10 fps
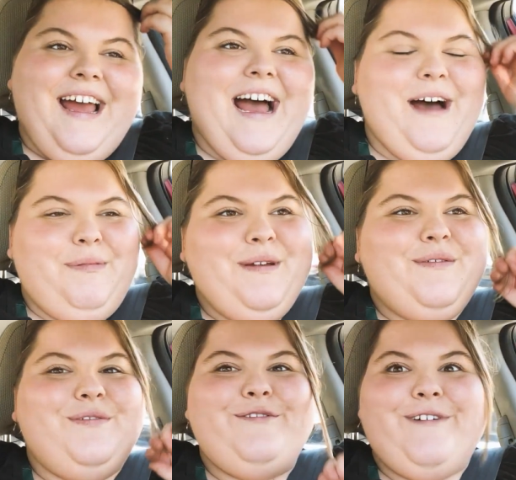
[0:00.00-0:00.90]
Happy
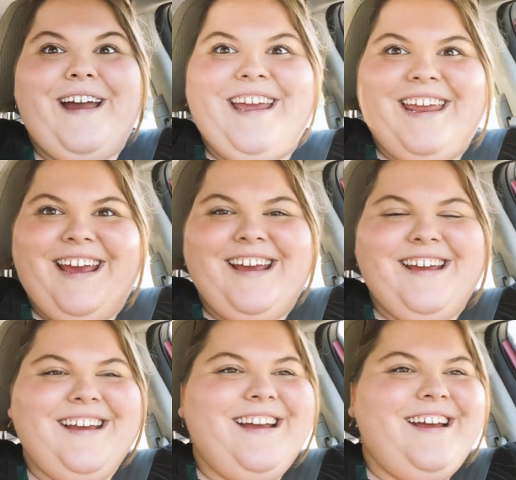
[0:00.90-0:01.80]

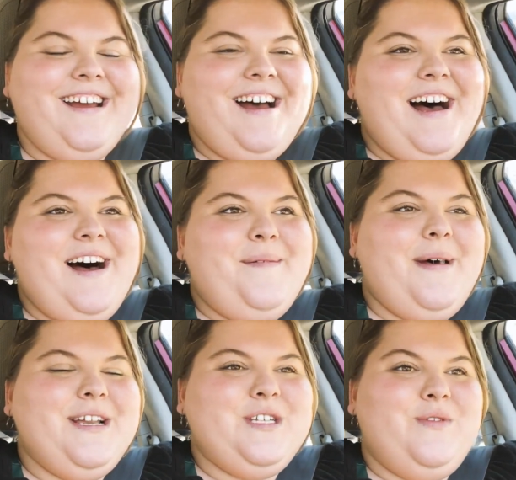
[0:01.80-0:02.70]
Friday. um
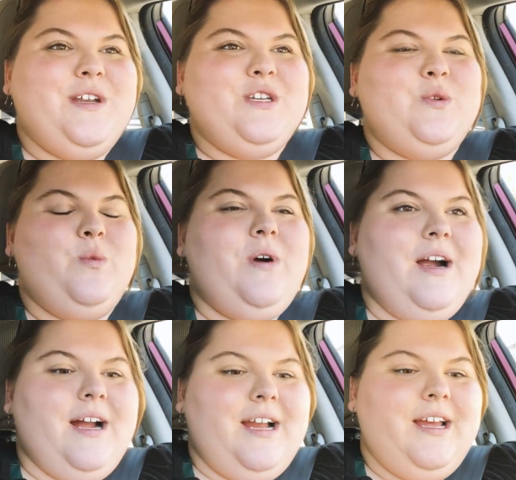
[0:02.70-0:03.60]
I just finished
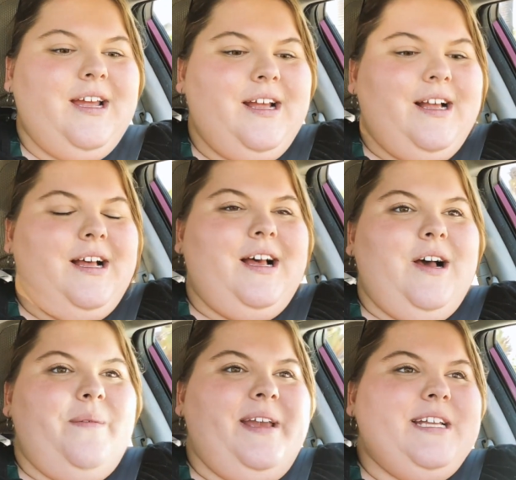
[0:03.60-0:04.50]
work.
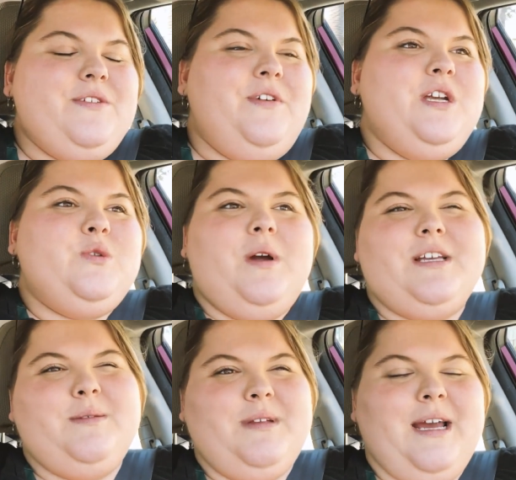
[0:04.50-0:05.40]
We get to finish work
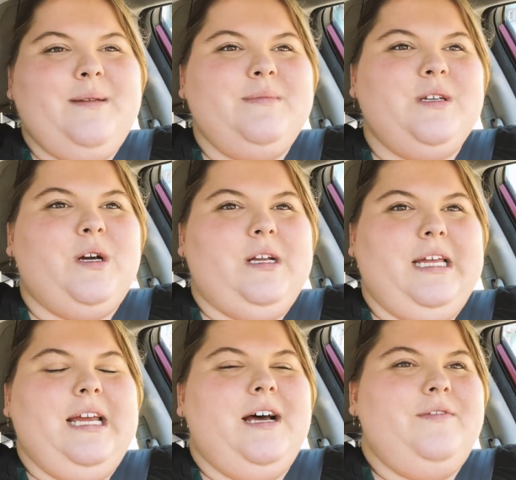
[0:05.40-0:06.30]
sometimes
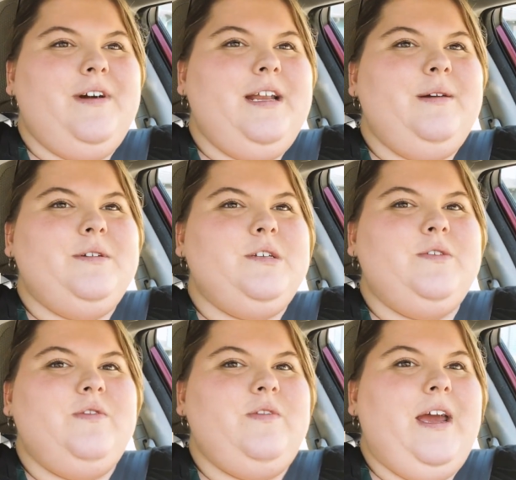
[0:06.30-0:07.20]
early on Friday, which is
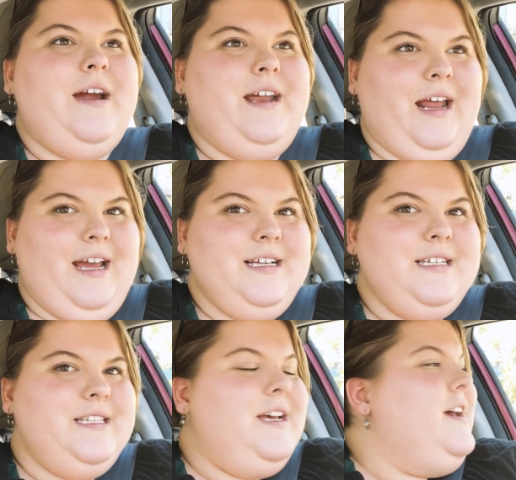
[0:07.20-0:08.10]
very
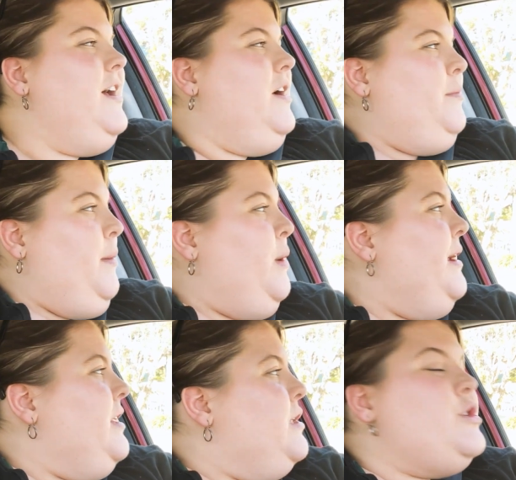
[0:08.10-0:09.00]
nice. On my way
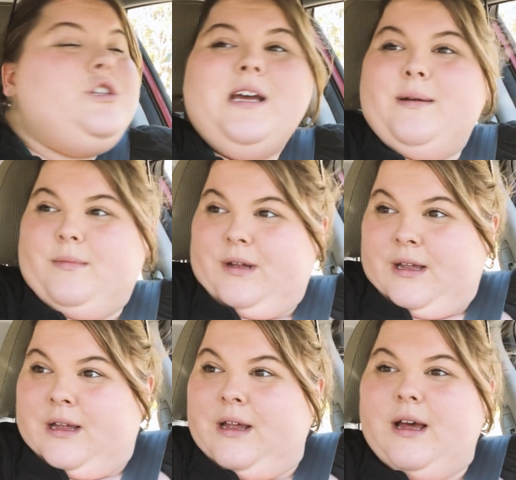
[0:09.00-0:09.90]
to the gym,
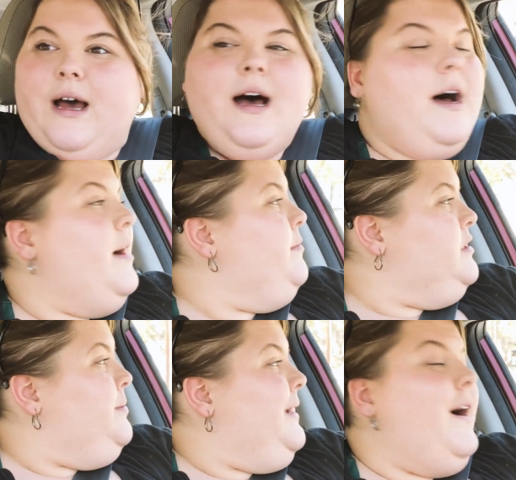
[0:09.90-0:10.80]
um
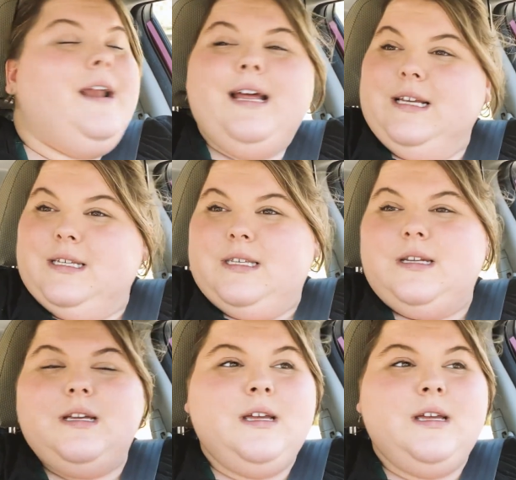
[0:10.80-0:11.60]
to be honest,